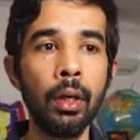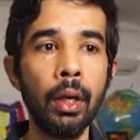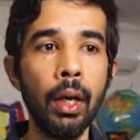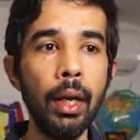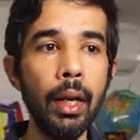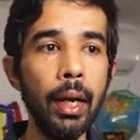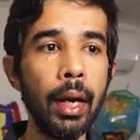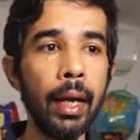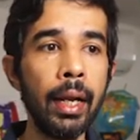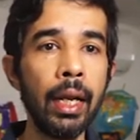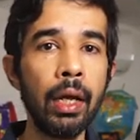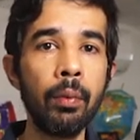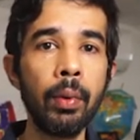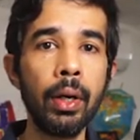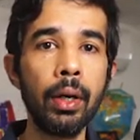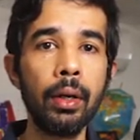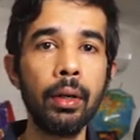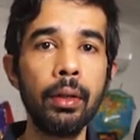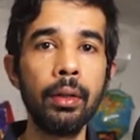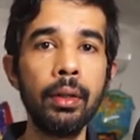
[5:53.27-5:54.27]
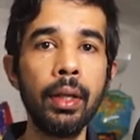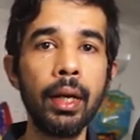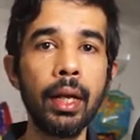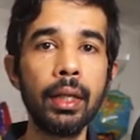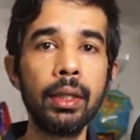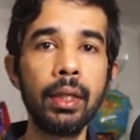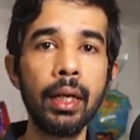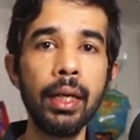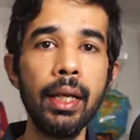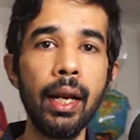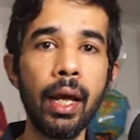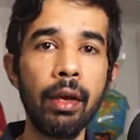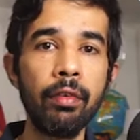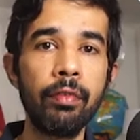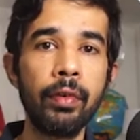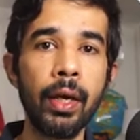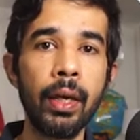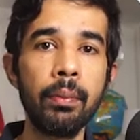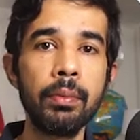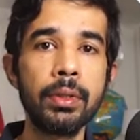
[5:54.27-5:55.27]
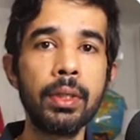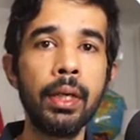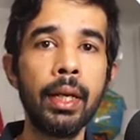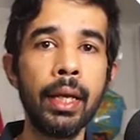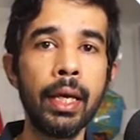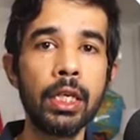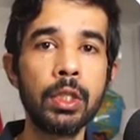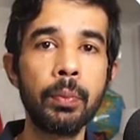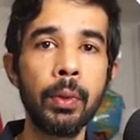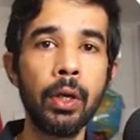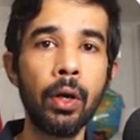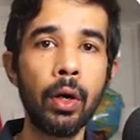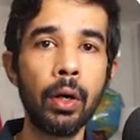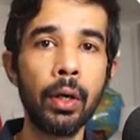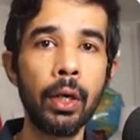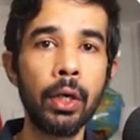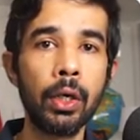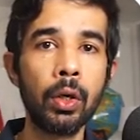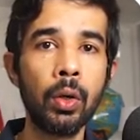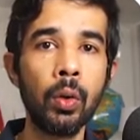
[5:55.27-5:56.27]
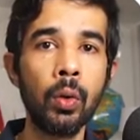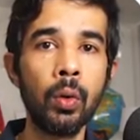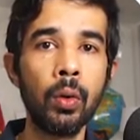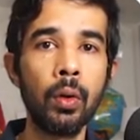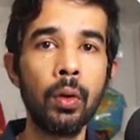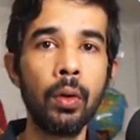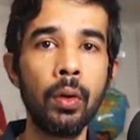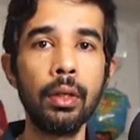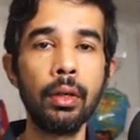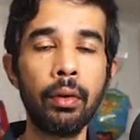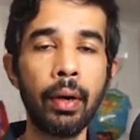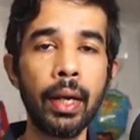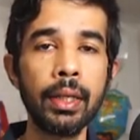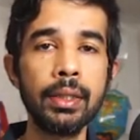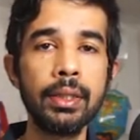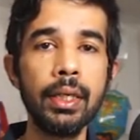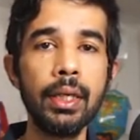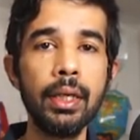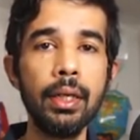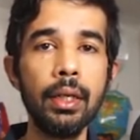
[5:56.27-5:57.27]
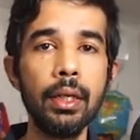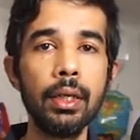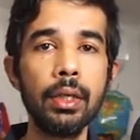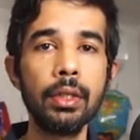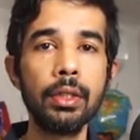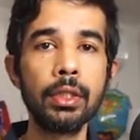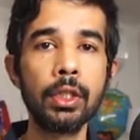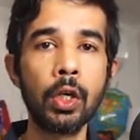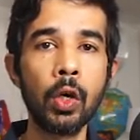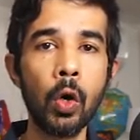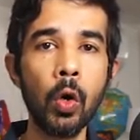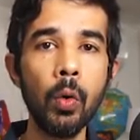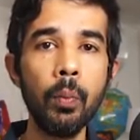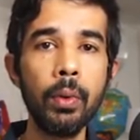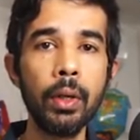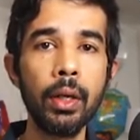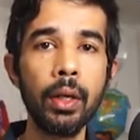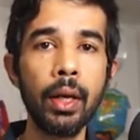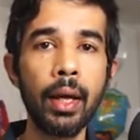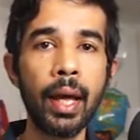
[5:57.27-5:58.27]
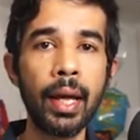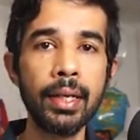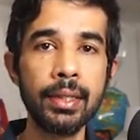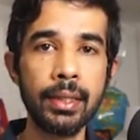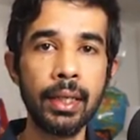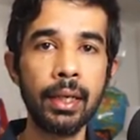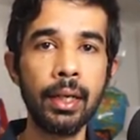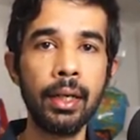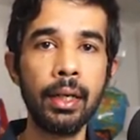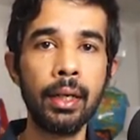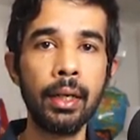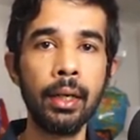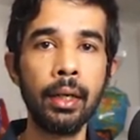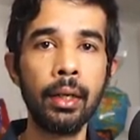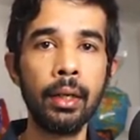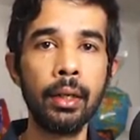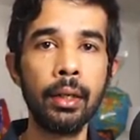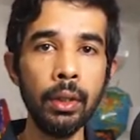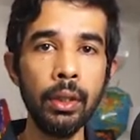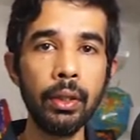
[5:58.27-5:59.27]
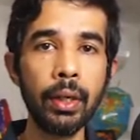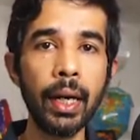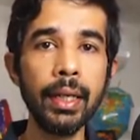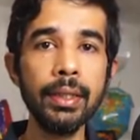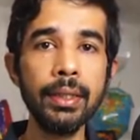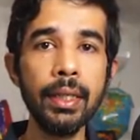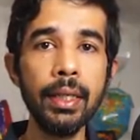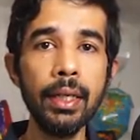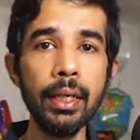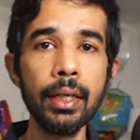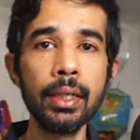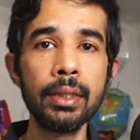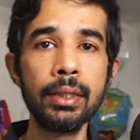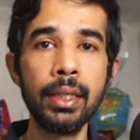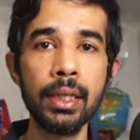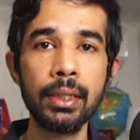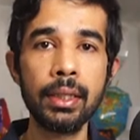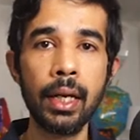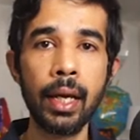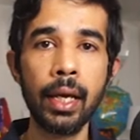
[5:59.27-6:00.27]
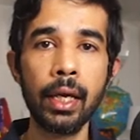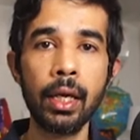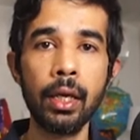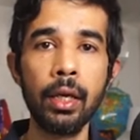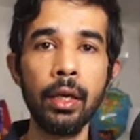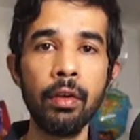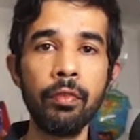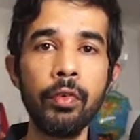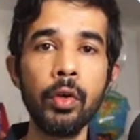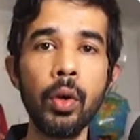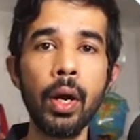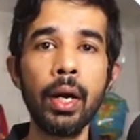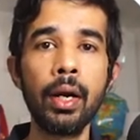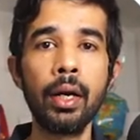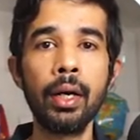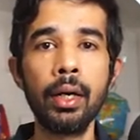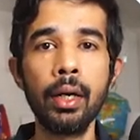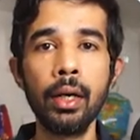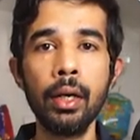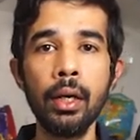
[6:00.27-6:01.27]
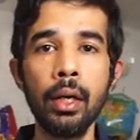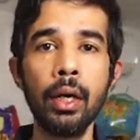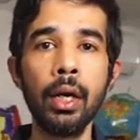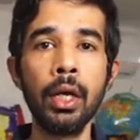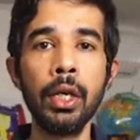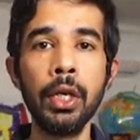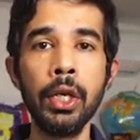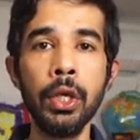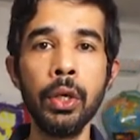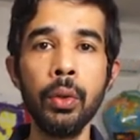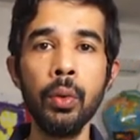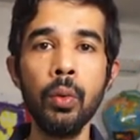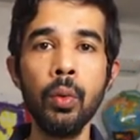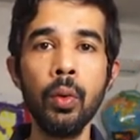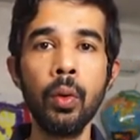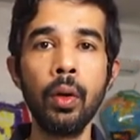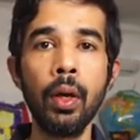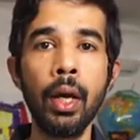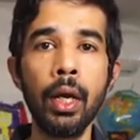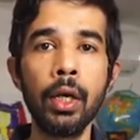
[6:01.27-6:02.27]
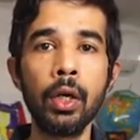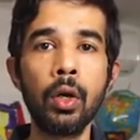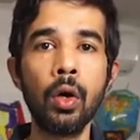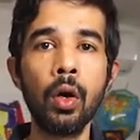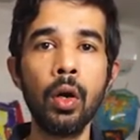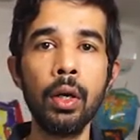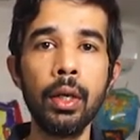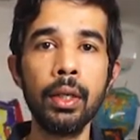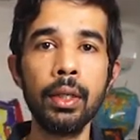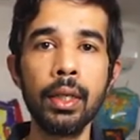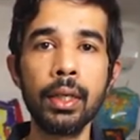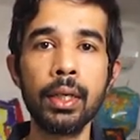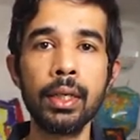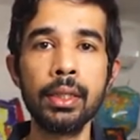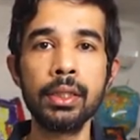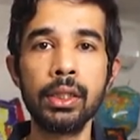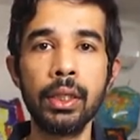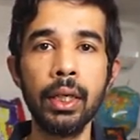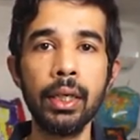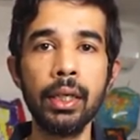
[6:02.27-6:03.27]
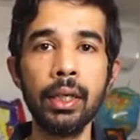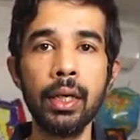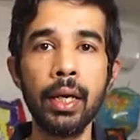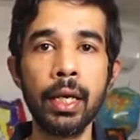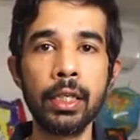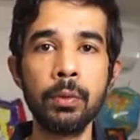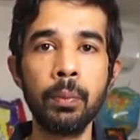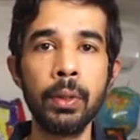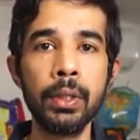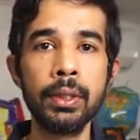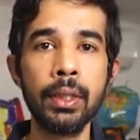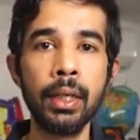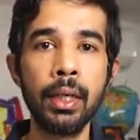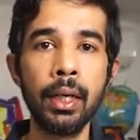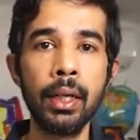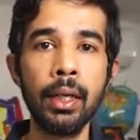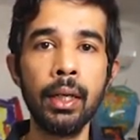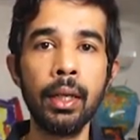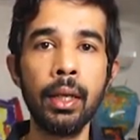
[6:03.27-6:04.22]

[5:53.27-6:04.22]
At a high level, there are three lifetimes in ASP.NET Core: Transient, Scoped, and Singleton. Transient is just like if you had written a new and called in the constructor explicitly